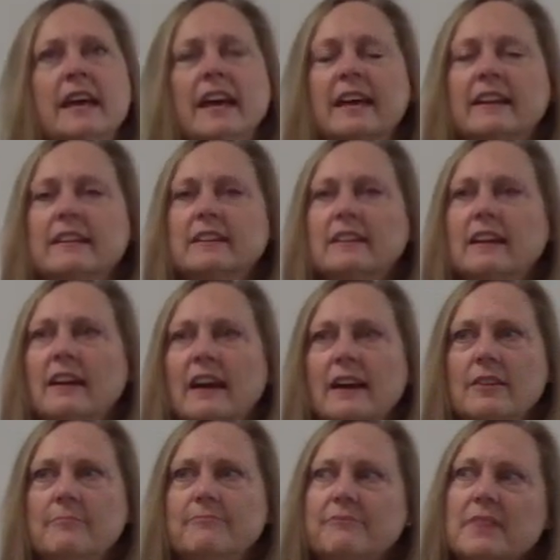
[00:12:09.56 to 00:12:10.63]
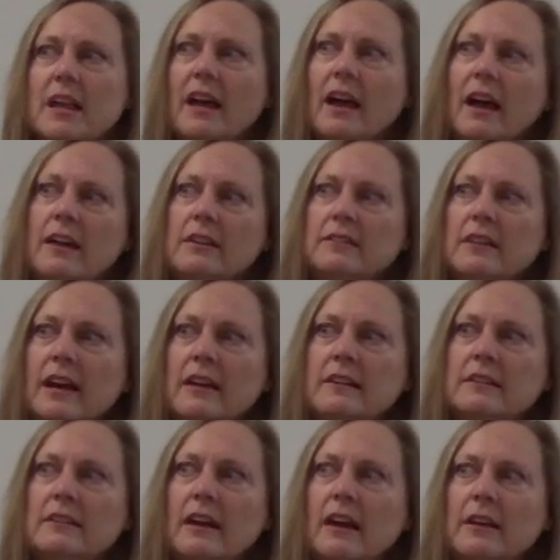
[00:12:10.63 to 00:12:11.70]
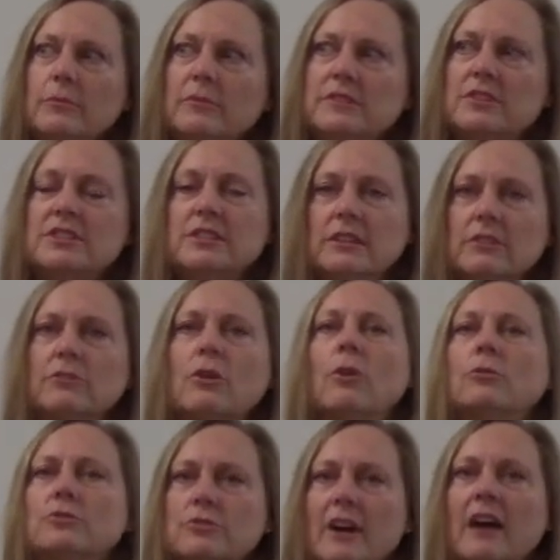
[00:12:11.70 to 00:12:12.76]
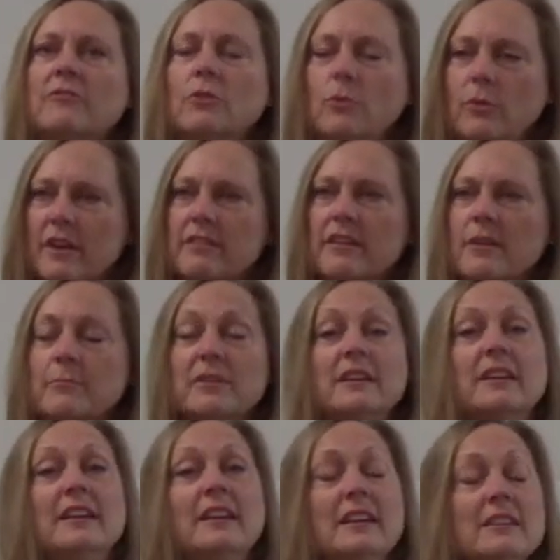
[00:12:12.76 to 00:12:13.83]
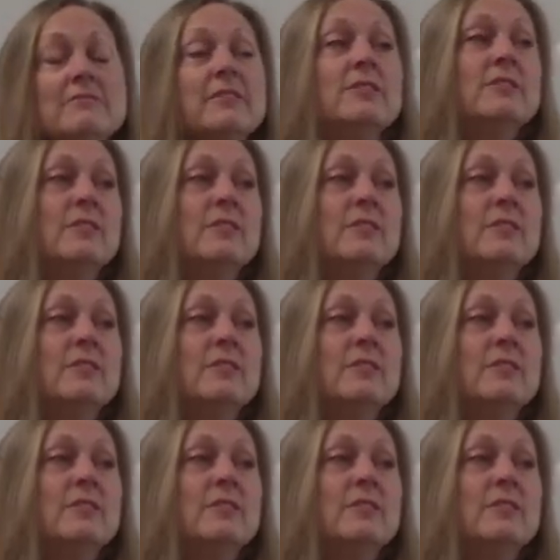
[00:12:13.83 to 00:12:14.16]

and I would still go travel with them, even